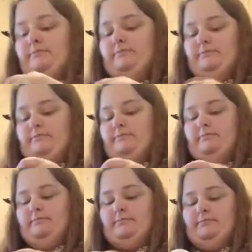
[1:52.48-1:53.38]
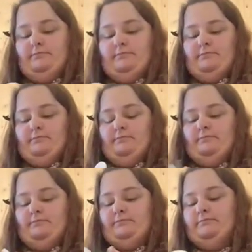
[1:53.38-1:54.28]

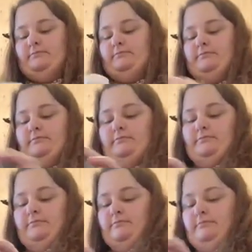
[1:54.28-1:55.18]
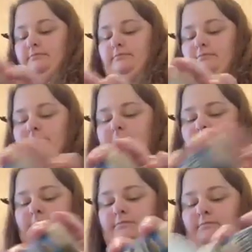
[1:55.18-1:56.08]

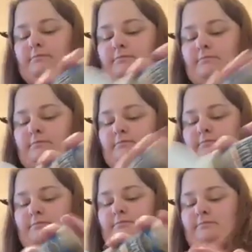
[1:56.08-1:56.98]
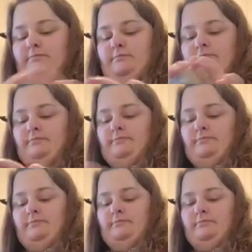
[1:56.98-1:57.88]
Nobody speaks.